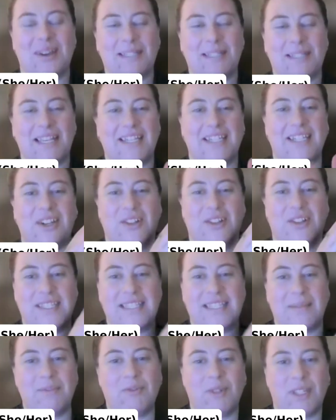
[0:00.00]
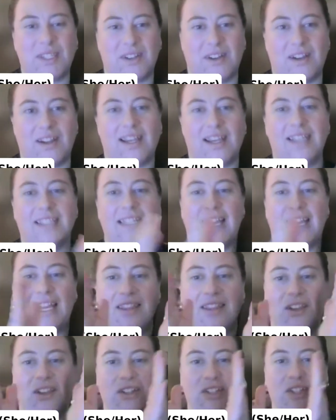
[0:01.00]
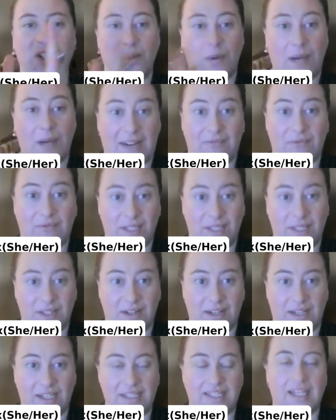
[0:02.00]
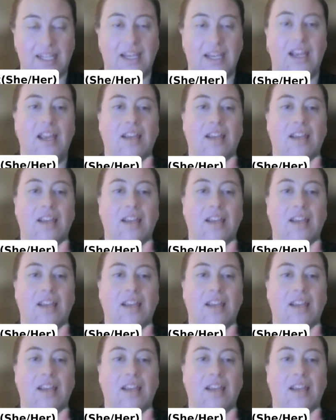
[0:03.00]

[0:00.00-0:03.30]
types there. You got semi-retired and those who have retired.